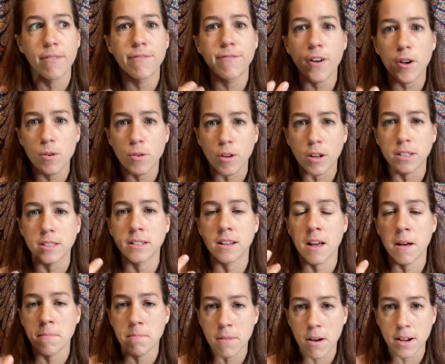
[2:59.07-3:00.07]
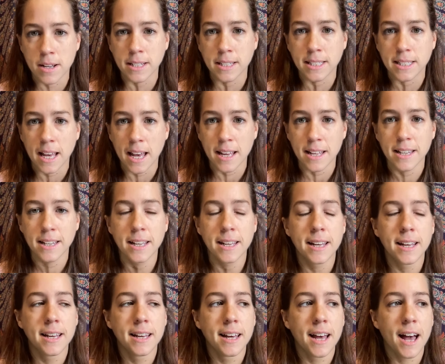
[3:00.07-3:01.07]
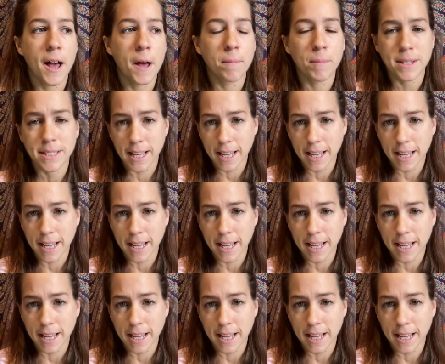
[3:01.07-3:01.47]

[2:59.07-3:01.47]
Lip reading: focus and her mindset, because